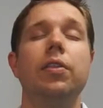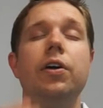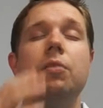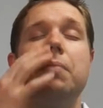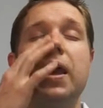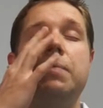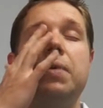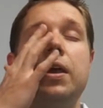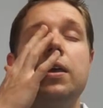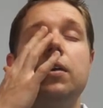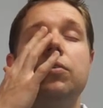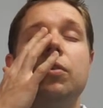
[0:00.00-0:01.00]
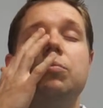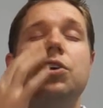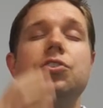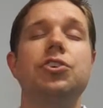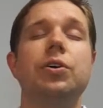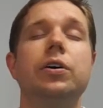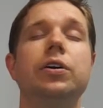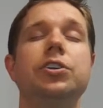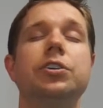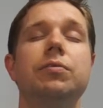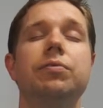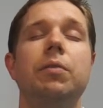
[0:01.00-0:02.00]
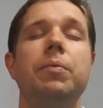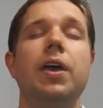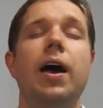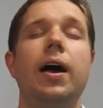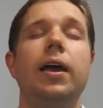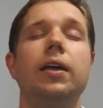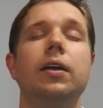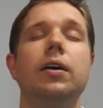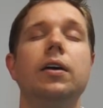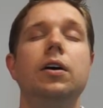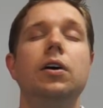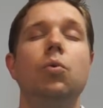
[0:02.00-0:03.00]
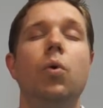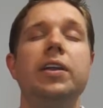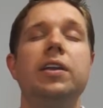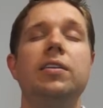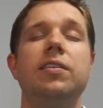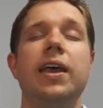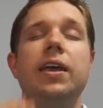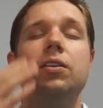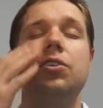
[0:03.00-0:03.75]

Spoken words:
there may be some discharge from the eye. One can take